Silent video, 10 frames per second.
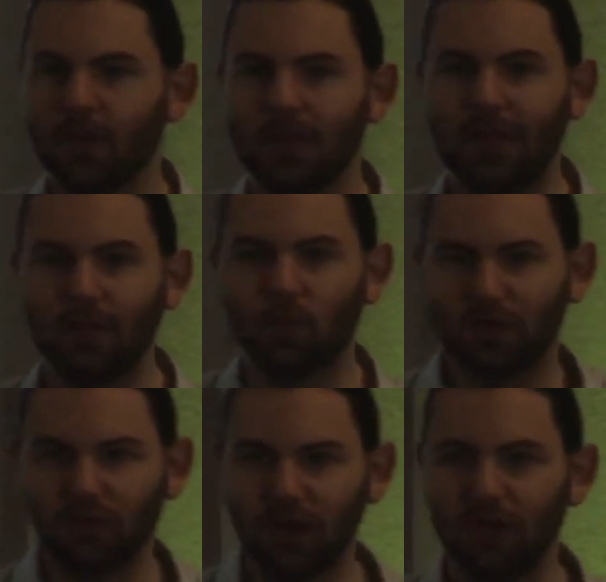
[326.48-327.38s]

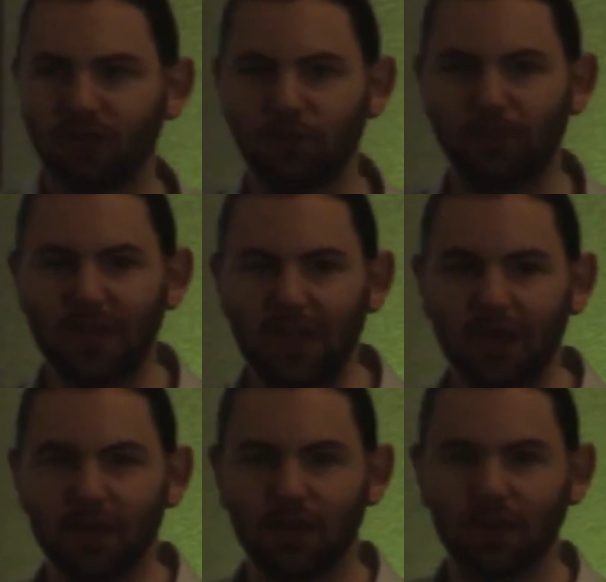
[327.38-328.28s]
what really should be
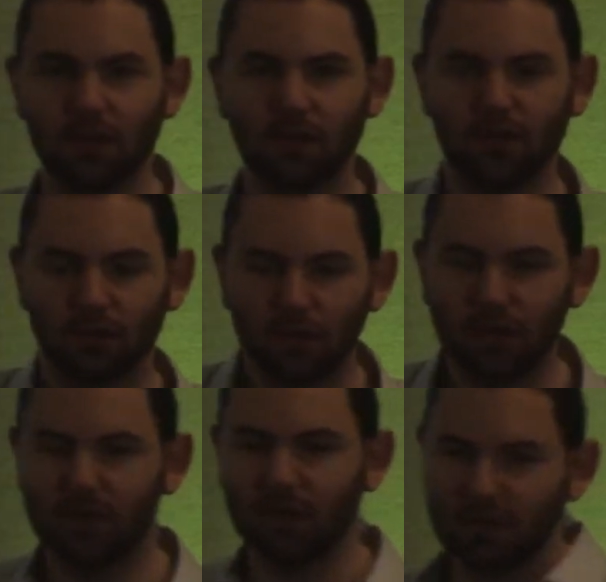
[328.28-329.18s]
needed. So
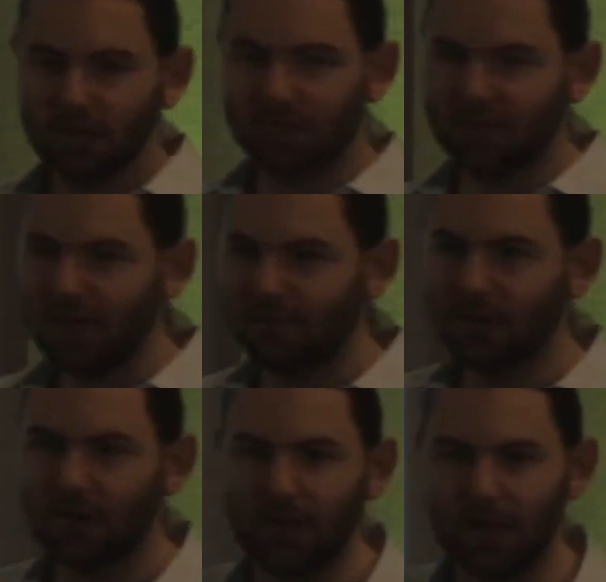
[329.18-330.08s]
it's
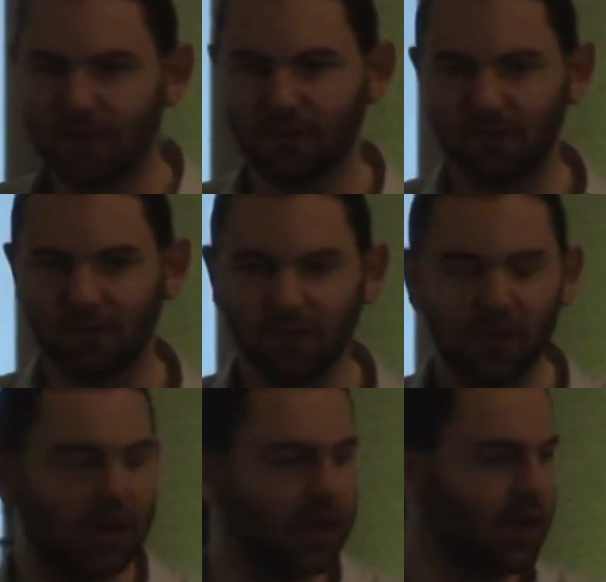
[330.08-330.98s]
definitely an extra
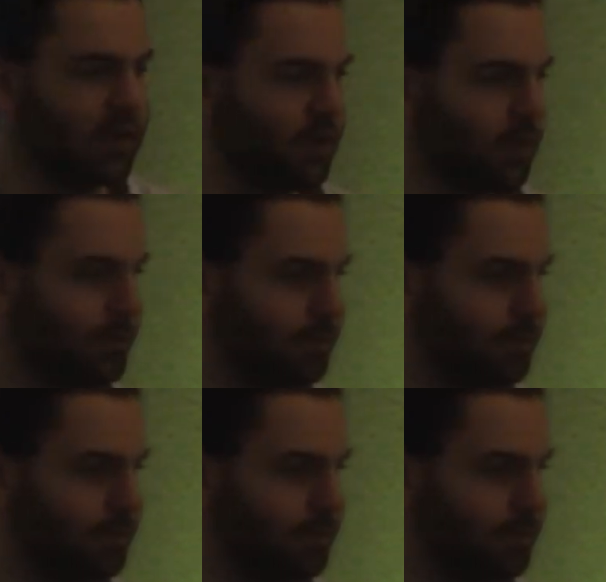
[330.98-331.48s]
strain on us.